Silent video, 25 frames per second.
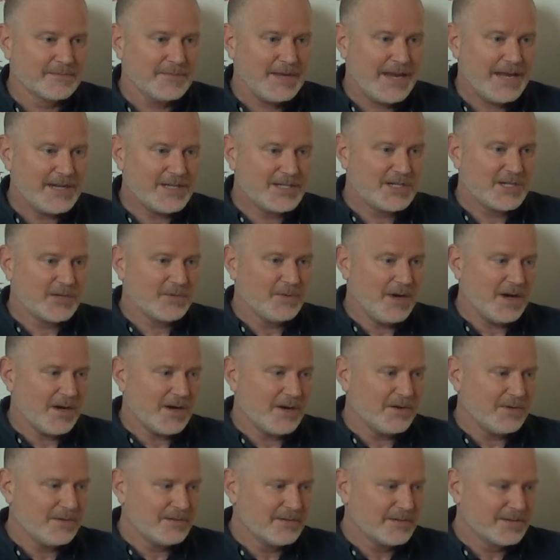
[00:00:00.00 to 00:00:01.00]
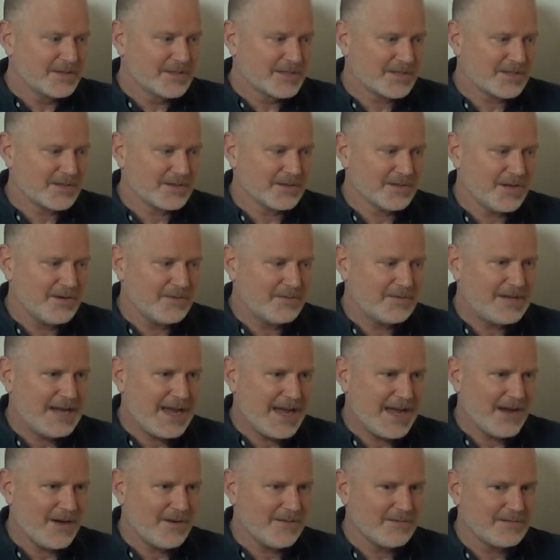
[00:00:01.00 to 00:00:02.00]
H2O slowed
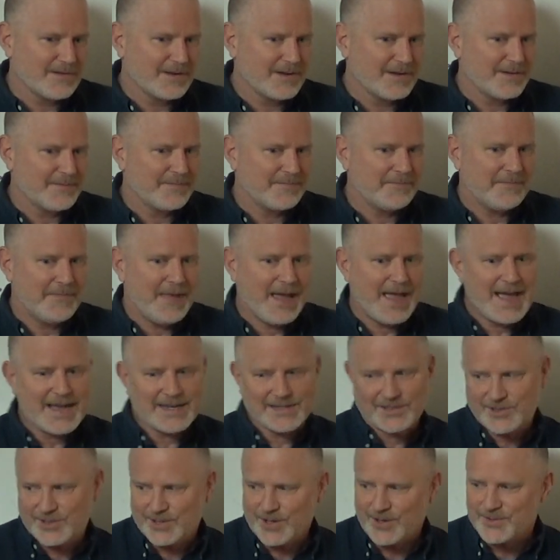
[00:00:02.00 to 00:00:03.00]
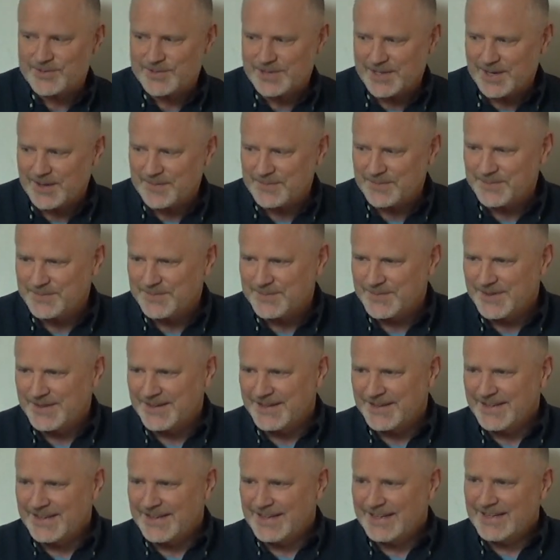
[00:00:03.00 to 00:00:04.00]
down, mass shows up,
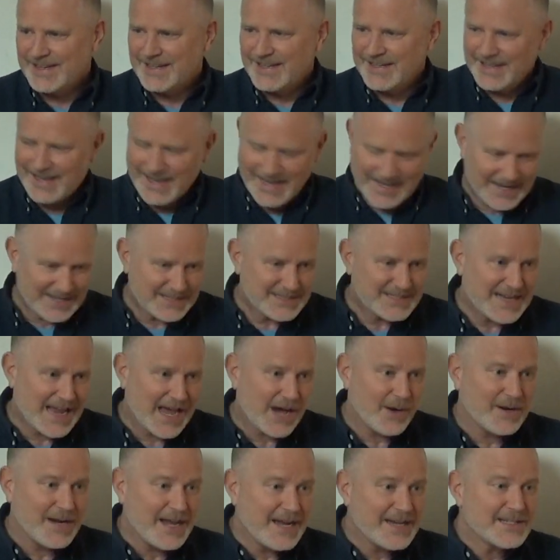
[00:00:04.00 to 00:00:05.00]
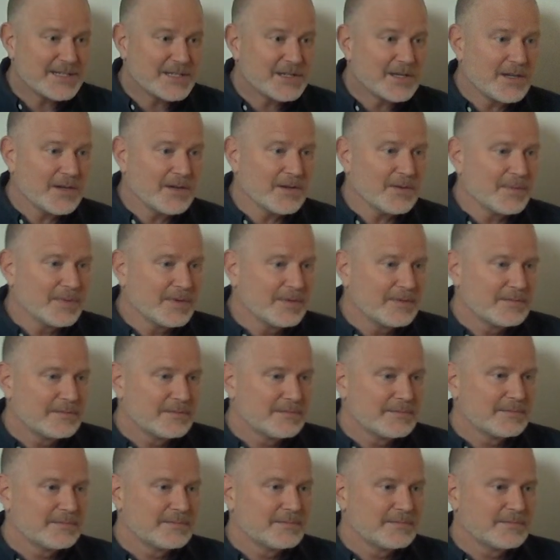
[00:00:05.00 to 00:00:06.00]
and it's now an ice cube.
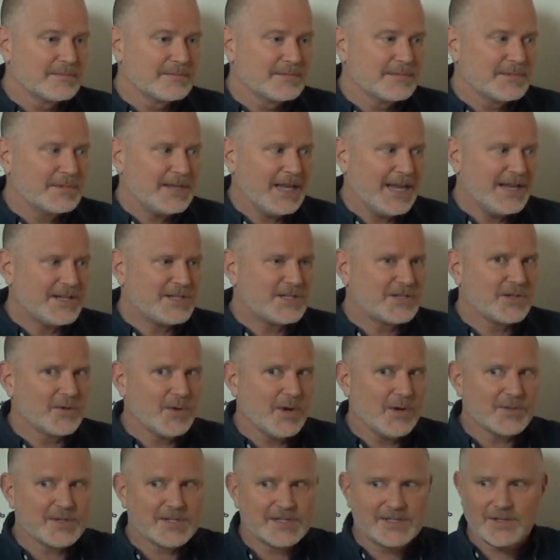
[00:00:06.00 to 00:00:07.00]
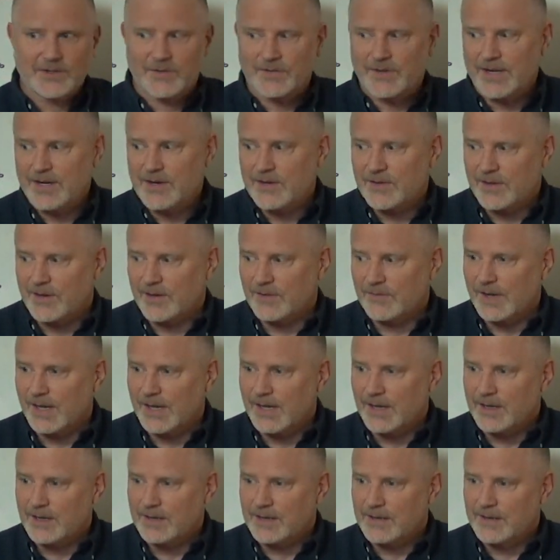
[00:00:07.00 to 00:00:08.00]
The H2O is still there though,
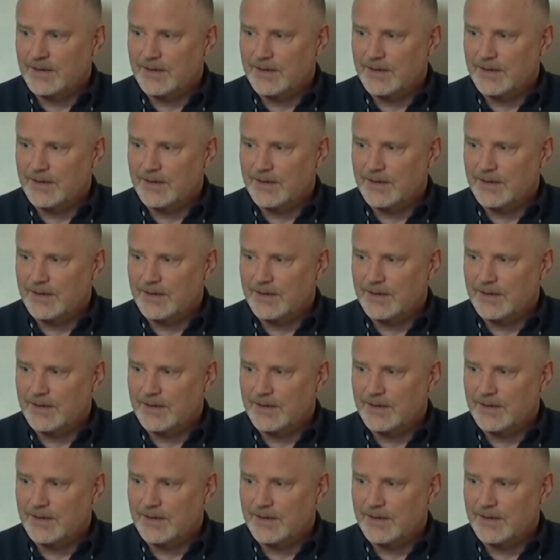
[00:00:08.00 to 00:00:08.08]
right?